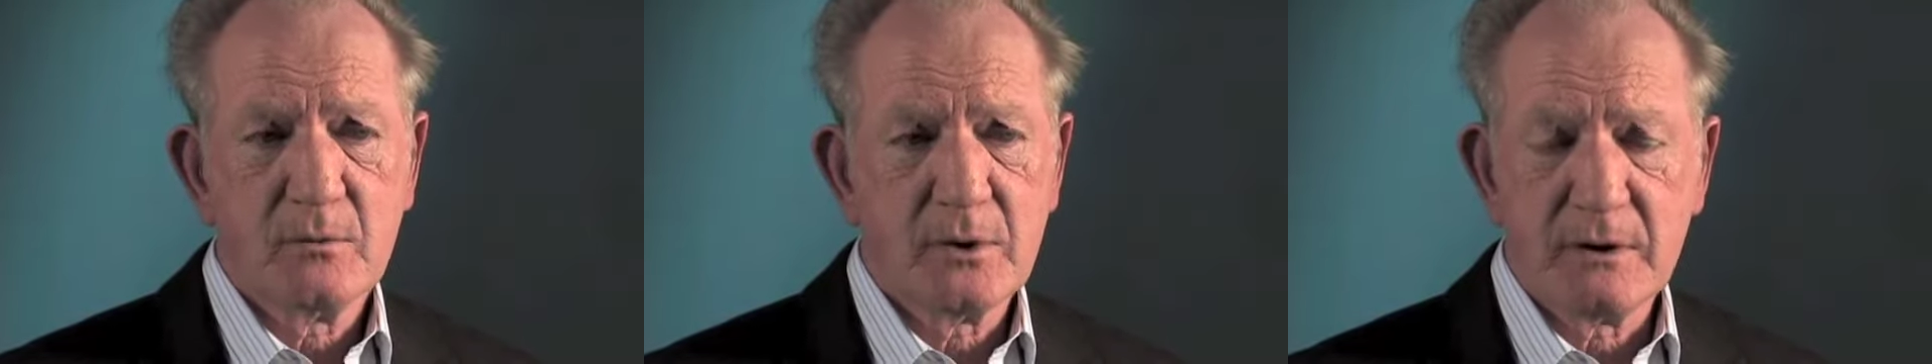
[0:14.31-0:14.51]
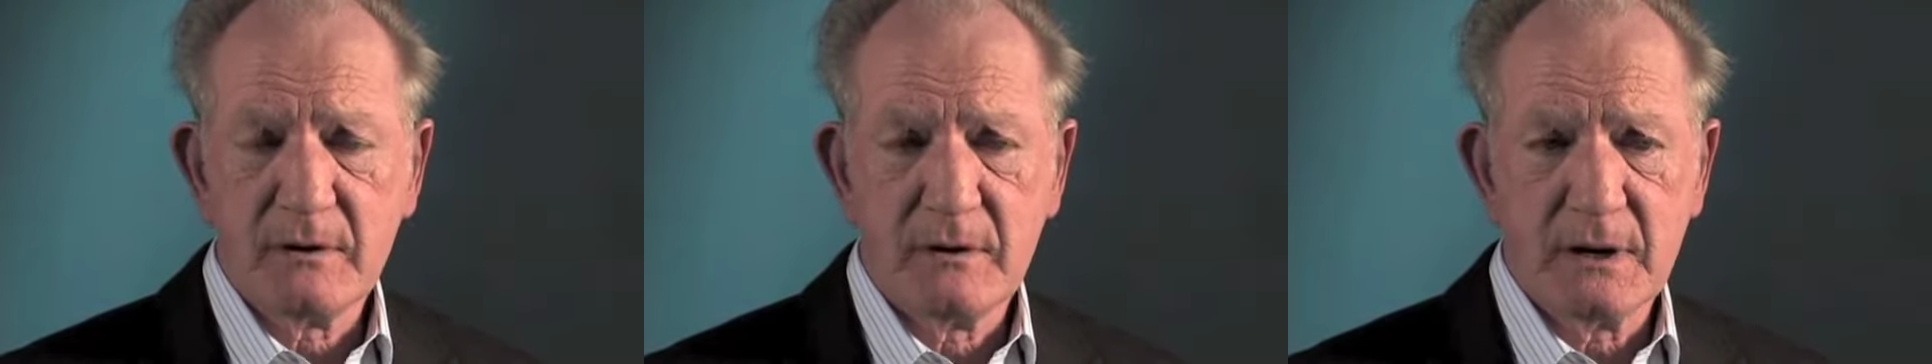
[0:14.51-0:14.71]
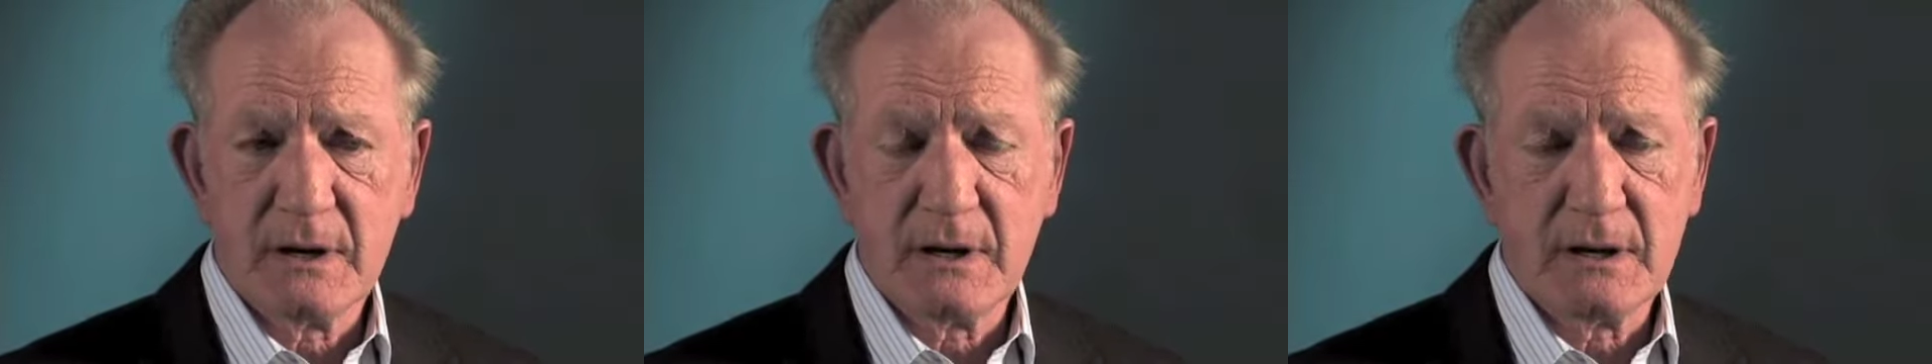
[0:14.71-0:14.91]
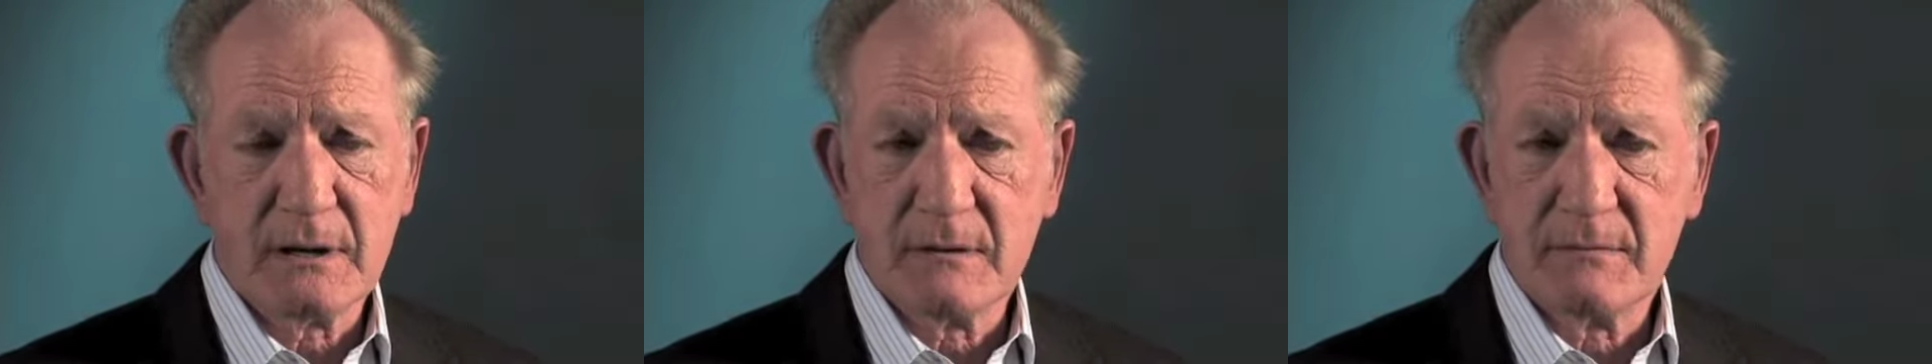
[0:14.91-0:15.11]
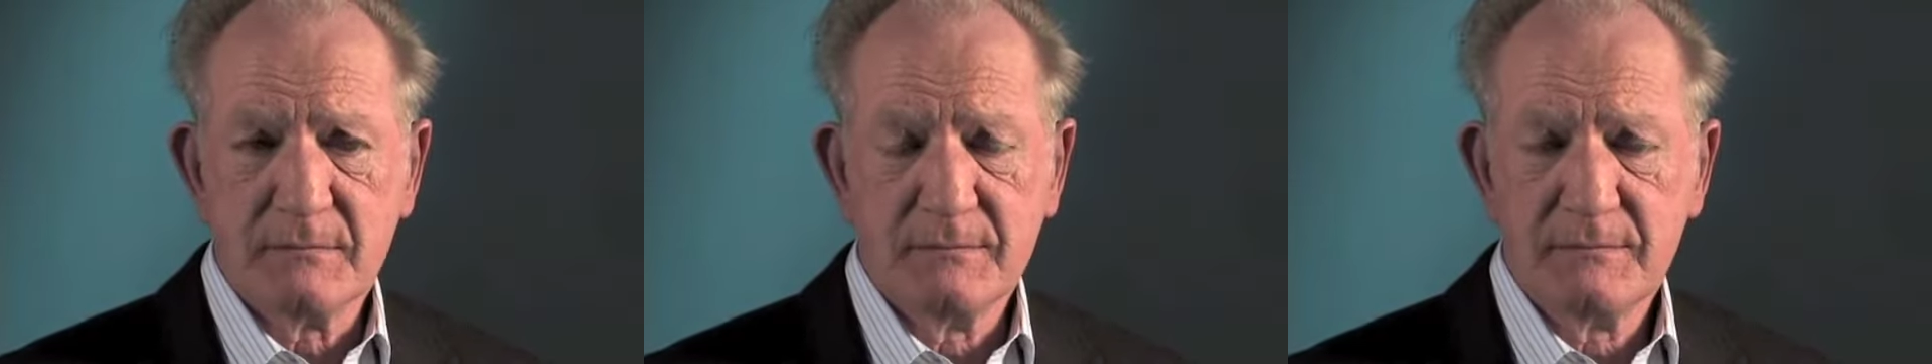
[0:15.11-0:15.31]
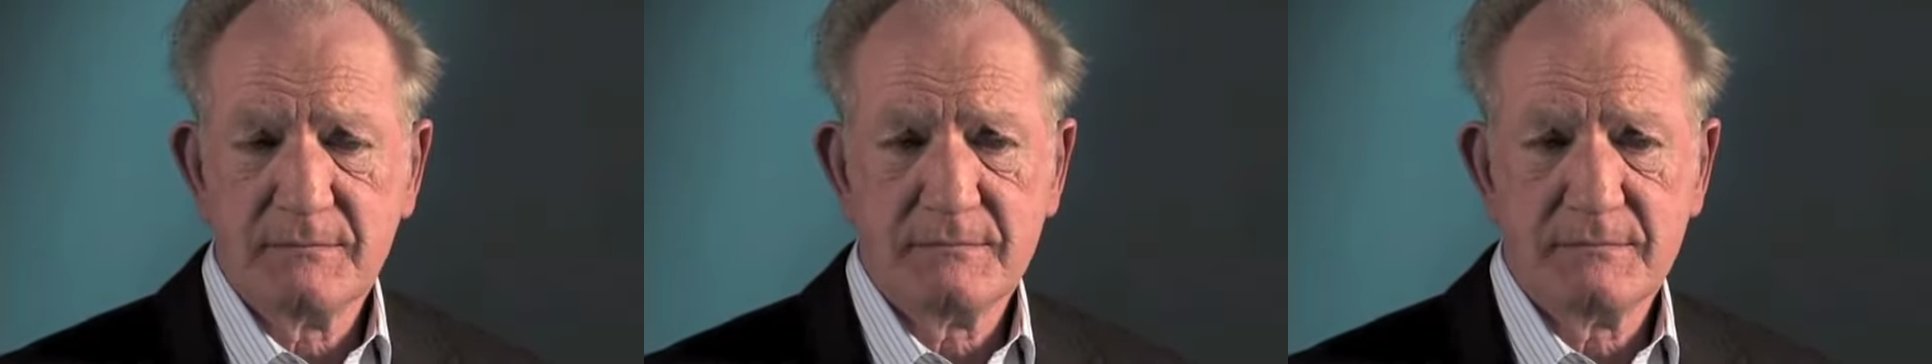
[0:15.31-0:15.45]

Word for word: would uh,